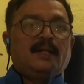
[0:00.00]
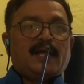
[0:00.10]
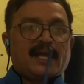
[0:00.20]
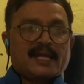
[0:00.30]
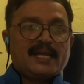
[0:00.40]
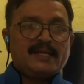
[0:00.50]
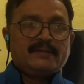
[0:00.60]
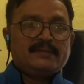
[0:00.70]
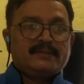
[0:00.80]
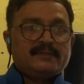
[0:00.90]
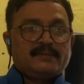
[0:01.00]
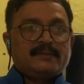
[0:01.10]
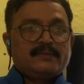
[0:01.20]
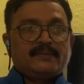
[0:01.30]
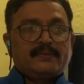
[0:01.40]
Again,
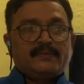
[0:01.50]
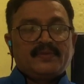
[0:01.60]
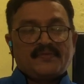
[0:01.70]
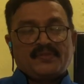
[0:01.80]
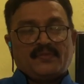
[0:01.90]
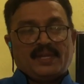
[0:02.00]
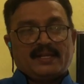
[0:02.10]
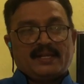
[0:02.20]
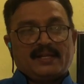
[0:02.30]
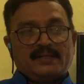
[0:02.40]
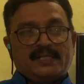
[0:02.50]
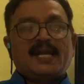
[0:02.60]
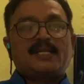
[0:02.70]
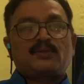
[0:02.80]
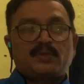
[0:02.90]
5th week, she
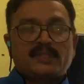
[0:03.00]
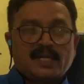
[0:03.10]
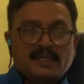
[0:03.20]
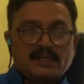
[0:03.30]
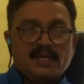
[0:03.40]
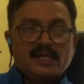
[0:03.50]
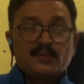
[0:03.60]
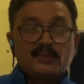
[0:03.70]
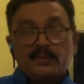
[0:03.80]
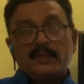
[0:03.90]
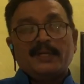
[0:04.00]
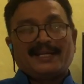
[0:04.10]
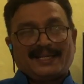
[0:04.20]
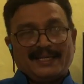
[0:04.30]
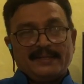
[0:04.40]
has to start new
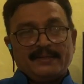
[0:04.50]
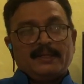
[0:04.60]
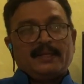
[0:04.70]
ring.